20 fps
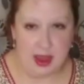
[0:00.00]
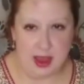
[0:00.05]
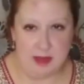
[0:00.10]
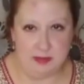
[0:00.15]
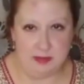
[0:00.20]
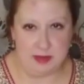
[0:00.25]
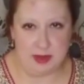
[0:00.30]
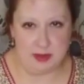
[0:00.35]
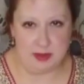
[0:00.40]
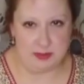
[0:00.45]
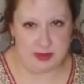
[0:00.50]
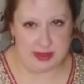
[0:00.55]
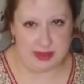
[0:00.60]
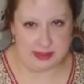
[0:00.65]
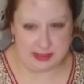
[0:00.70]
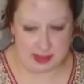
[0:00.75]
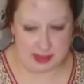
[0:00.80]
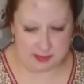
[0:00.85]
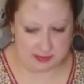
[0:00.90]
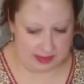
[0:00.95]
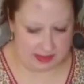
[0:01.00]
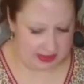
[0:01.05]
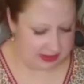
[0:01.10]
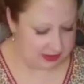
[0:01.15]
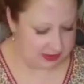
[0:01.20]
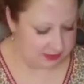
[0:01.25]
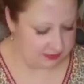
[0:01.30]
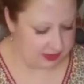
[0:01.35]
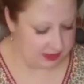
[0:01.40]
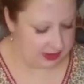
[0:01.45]
I'm going to be attempting
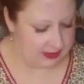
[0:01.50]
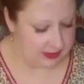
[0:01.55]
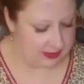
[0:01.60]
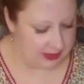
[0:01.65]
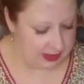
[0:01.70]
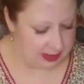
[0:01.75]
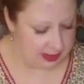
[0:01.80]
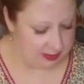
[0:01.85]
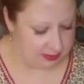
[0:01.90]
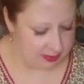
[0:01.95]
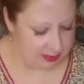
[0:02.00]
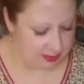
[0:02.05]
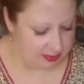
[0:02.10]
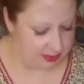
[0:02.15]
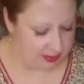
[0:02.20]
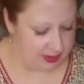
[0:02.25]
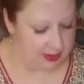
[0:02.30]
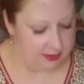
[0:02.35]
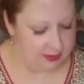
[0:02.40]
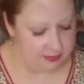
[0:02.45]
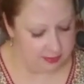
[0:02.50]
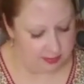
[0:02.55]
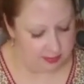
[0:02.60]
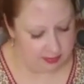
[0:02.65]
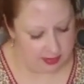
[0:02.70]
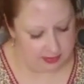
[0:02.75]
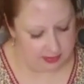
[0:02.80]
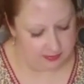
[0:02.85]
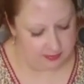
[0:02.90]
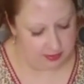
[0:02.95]
to read the Hebrew prayer from
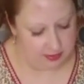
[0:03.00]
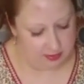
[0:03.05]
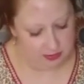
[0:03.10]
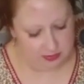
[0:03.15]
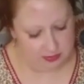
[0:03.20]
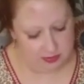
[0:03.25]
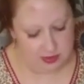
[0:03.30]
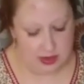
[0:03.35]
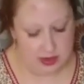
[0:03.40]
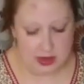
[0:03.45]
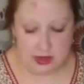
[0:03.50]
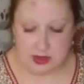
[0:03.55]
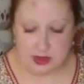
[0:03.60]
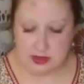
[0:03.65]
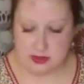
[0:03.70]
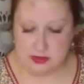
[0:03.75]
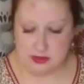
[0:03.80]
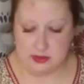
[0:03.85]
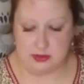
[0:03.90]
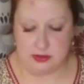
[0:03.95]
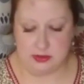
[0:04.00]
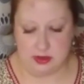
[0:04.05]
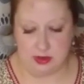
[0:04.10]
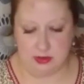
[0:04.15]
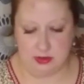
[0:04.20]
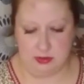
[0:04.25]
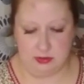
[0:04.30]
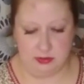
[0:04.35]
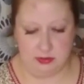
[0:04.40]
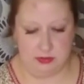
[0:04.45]
my phone.
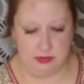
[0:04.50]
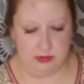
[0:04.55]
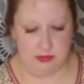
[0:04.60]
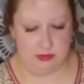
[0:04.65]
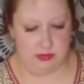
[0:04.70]
So